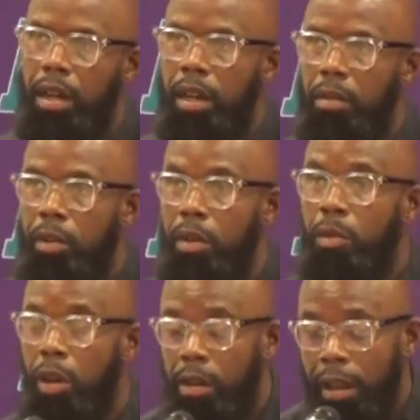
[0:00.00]

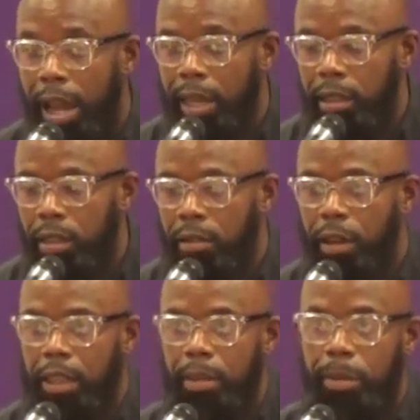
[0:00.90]
Well, actually,
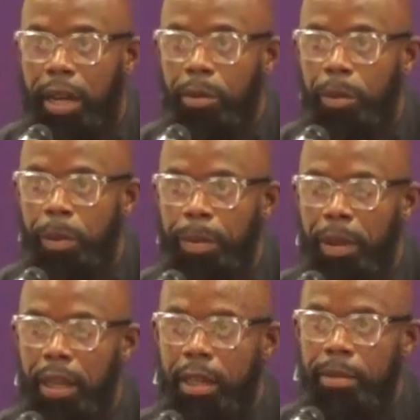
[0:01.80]
correction, Mike, we'll be
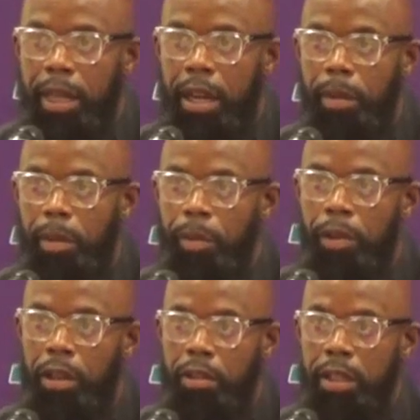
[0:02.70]
playing uptown at
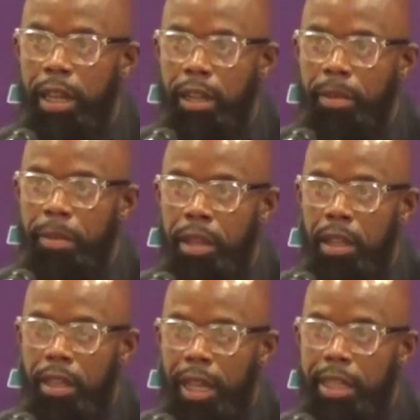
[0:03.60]
Memorial
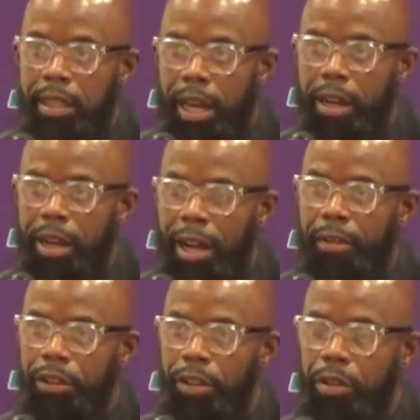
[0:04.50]
Stadium on Saturday
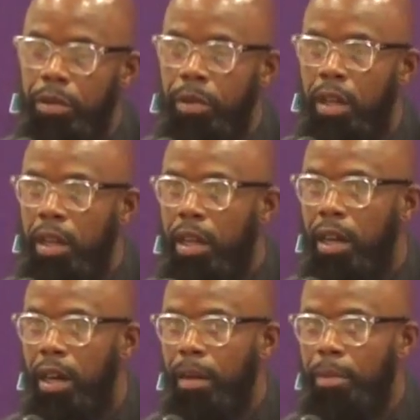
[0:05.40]
afternoon.
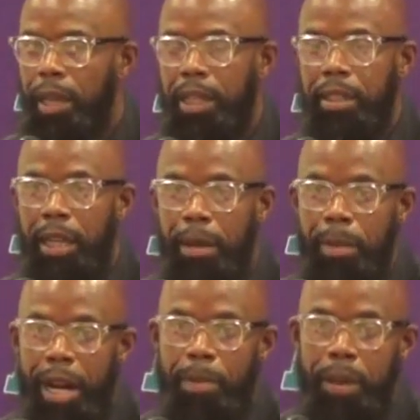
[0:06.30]
Biggest thing, in
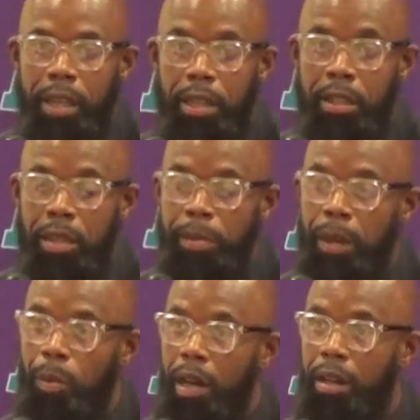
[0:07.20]
my opinion, is just
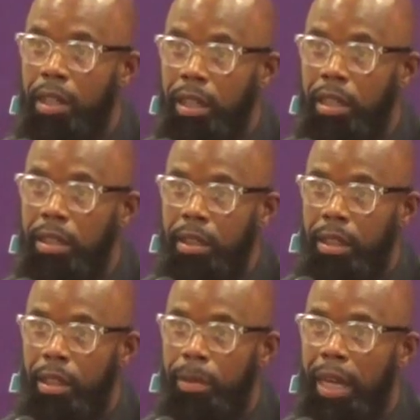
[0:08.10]
being well-conditioned.
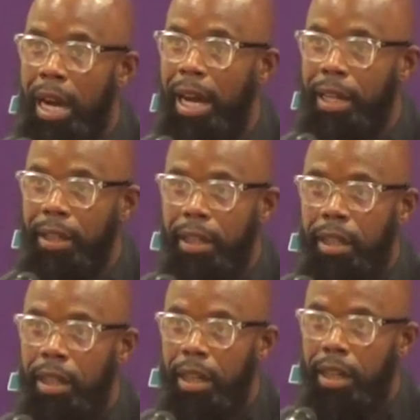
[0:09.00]
It'll be hot.
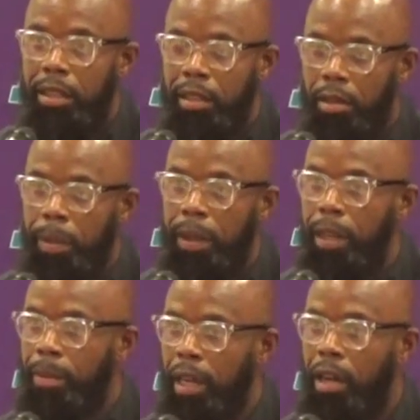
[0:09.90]
It's a 3
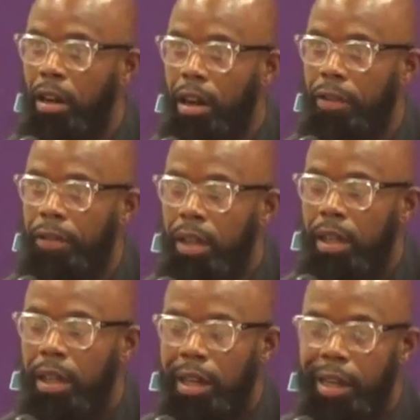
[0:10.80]
p.m. kickoff,
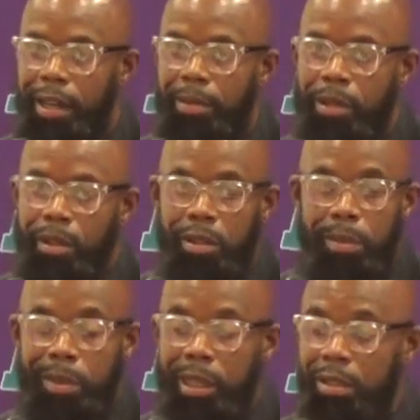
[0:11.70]
so it's
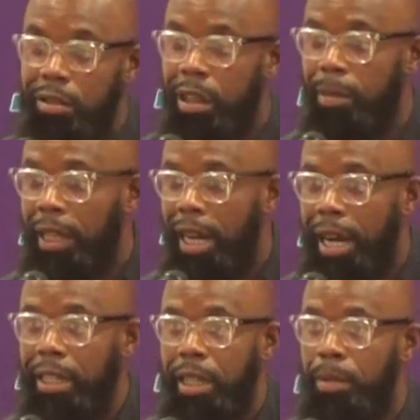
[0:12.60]
going to be extremely
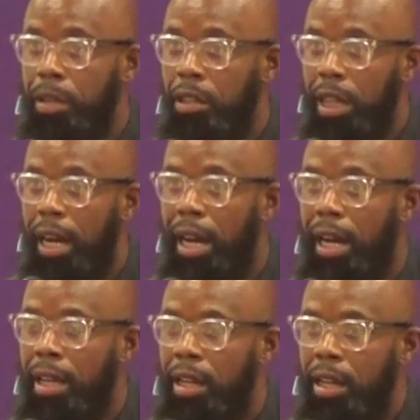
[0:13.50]
hot, temperatures high.